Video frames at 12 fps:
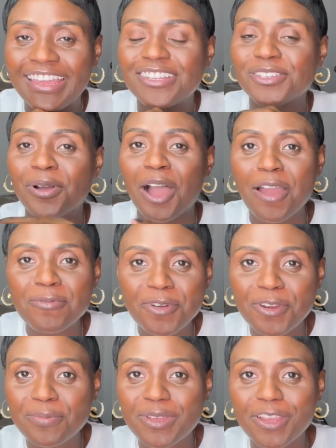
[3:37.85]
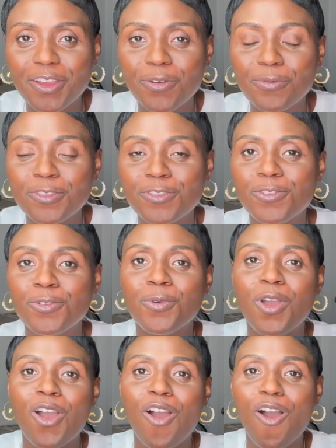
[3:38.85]
So I'm going to be here with
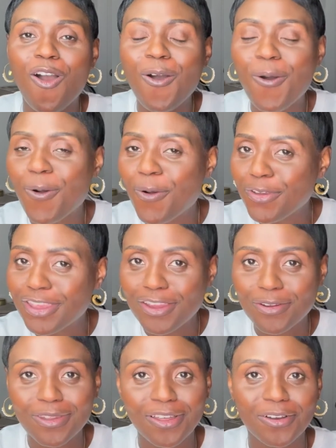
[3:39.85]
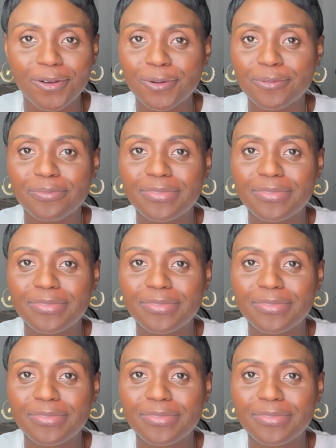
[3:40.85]
you all year long.